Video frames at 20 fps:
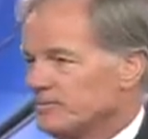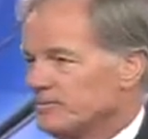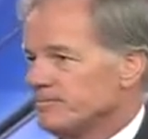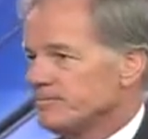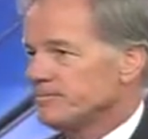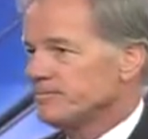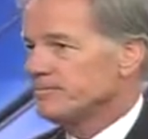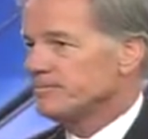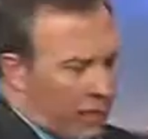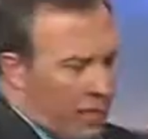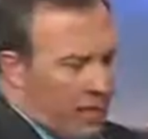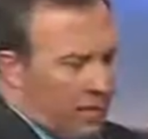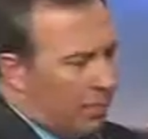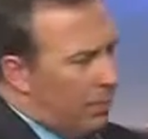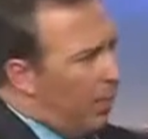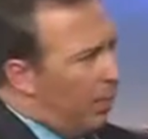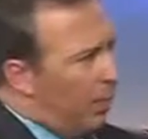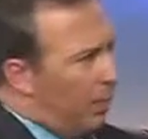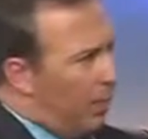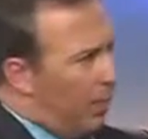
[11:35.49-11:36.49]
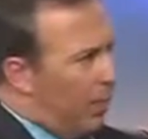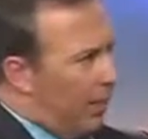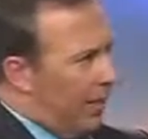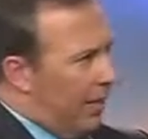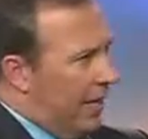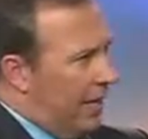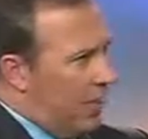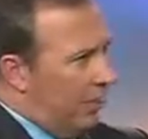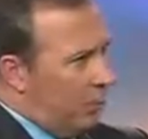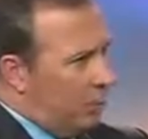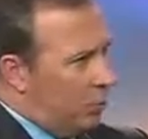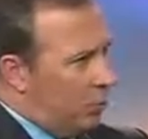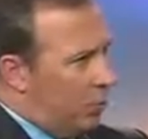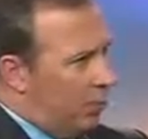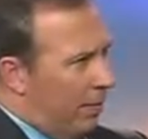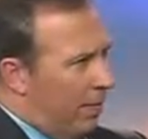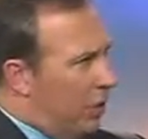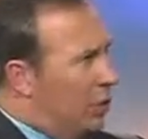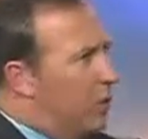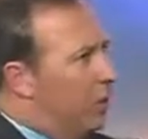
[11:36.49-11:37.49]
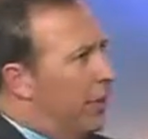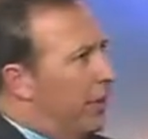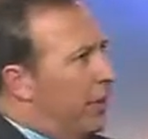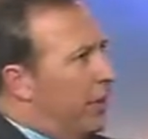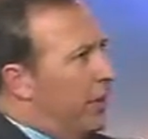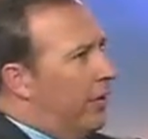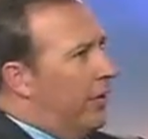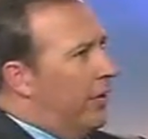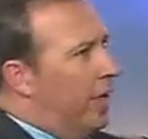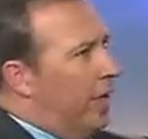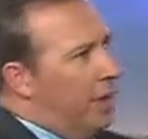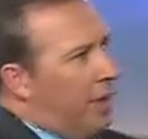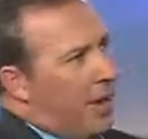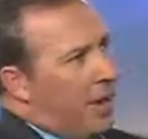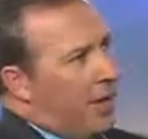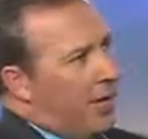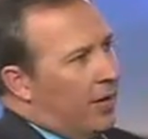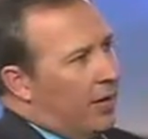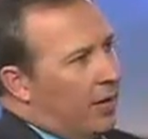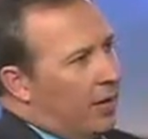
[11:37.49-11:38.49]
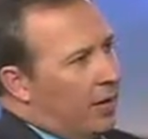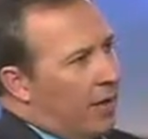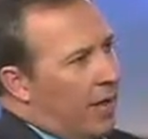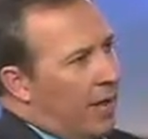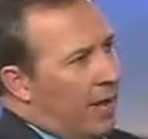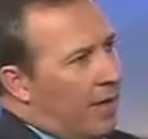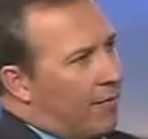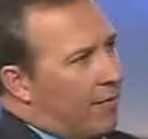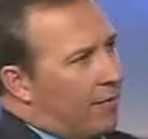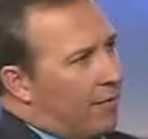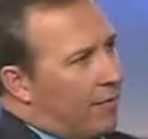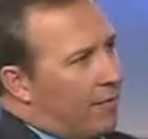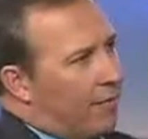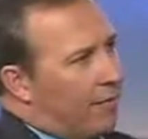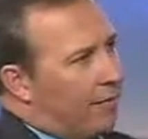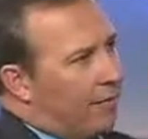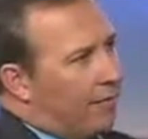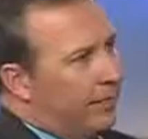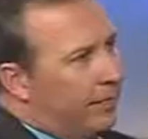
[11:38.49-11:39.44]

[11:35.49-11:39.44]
And they're encouraging. What kind of big Republican names might you bring here to campaign on your behalf?